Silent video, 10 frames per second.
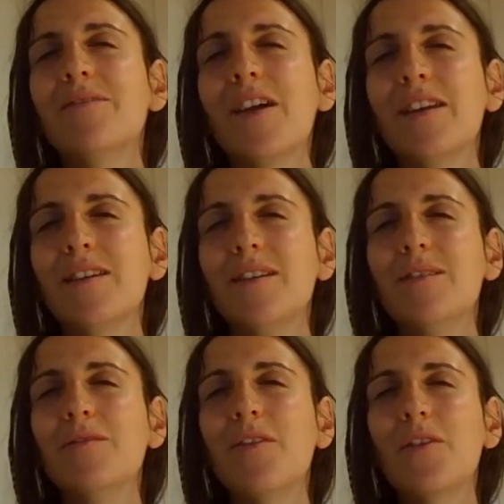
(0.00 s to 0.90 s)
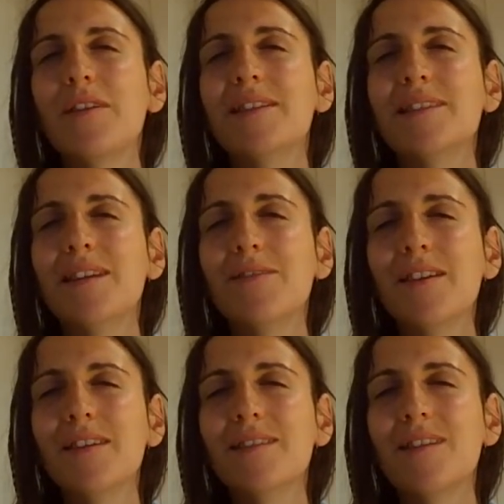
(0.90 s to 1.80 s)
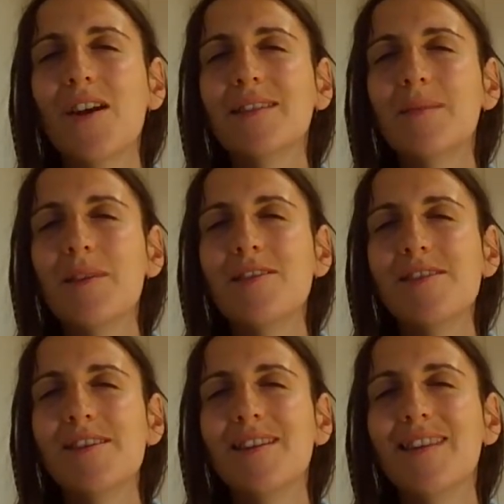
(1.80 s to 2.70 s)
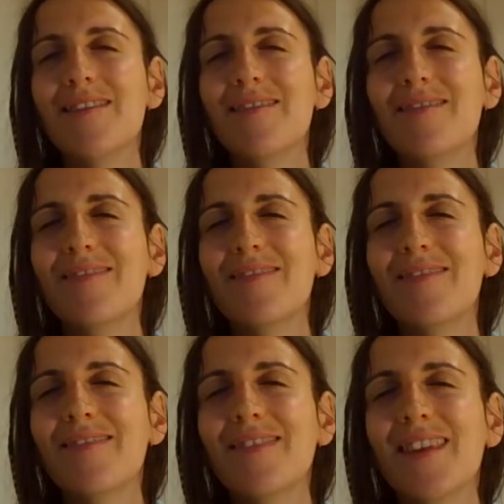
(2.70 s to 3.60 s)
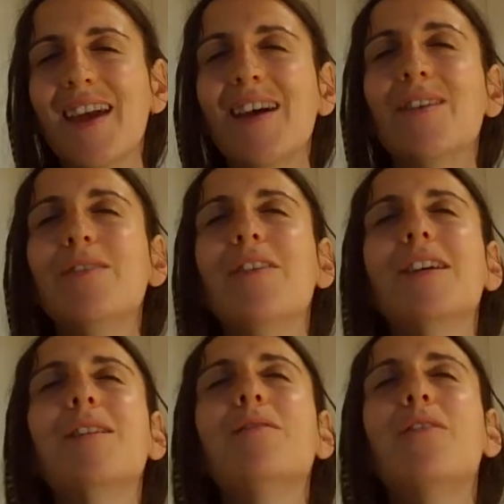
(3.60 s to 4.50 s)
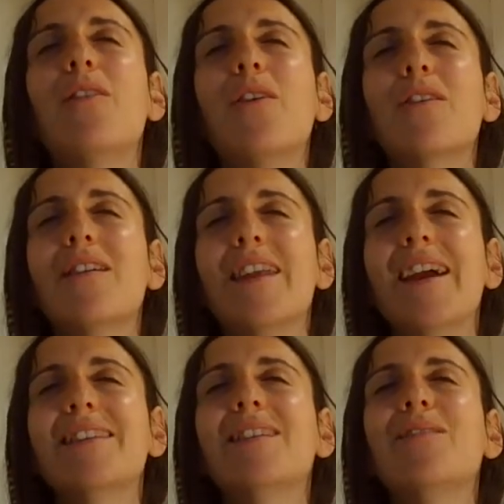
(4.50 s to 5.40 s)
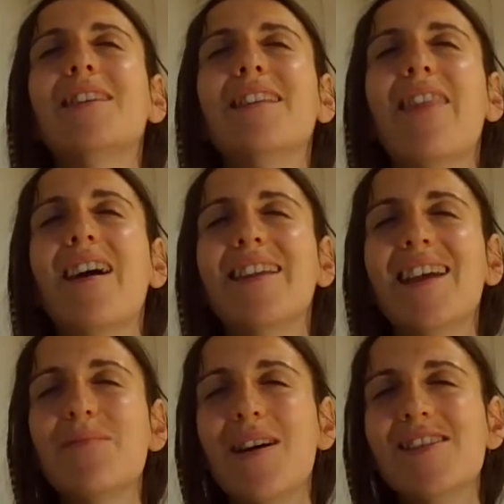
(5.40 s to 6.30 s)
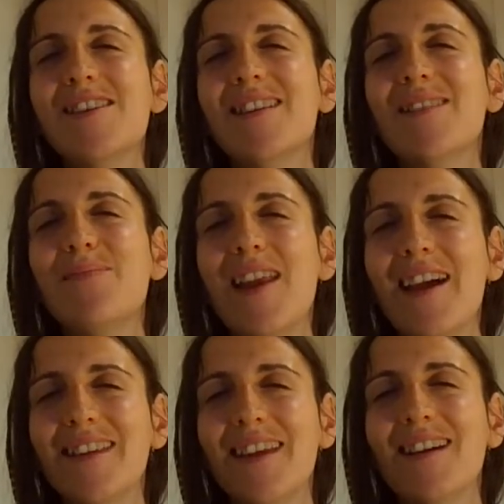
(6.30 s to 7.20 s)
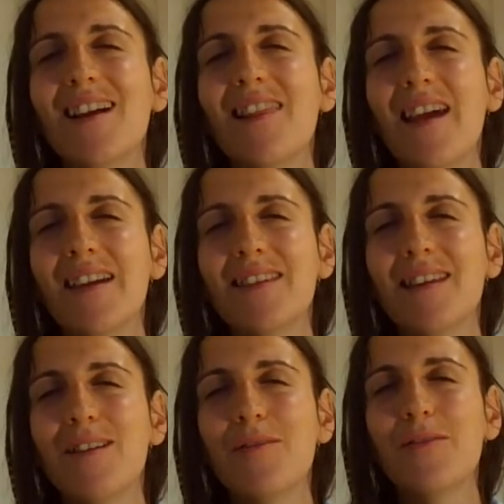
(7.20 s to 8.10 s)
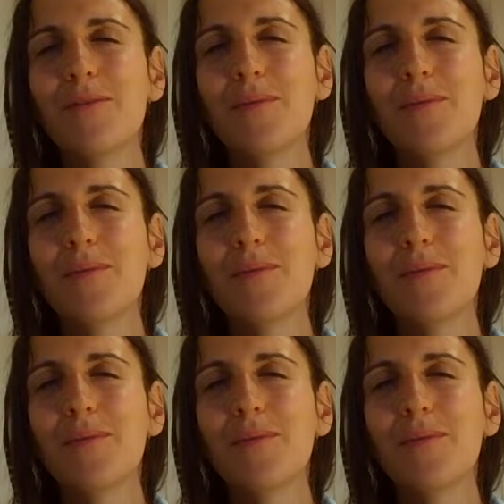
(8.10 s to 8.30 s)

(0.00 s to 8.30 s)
Thank you for receiving this transmission. Thank you for connecting with the 9-dimensional Pleiadian Collective.